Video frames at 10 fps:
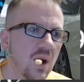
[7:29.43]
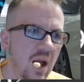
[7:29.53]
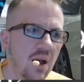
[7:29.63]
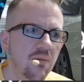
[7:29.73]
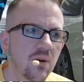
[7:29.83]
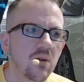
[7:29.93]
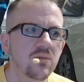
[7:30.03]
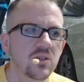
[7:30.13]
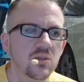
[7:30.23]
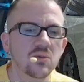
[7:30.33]
half of
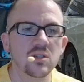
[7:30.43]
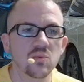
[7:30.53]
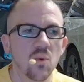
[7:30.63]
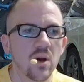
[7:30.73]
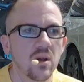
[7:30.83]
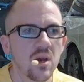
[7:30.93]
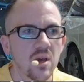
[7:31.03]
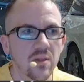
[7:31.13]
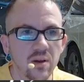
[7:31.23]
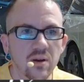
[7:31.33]
2 is 1.
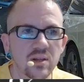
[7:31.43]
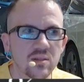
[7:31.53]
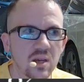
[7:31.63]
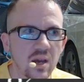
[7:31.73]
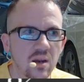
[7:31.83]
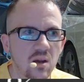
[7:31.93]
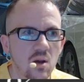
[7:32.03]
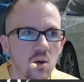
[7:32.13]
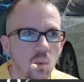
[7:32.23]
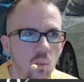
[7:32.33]
There it is again.
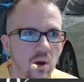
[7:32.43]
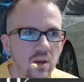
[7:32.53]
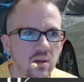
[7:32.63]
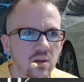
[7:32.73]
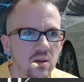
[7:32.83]
1,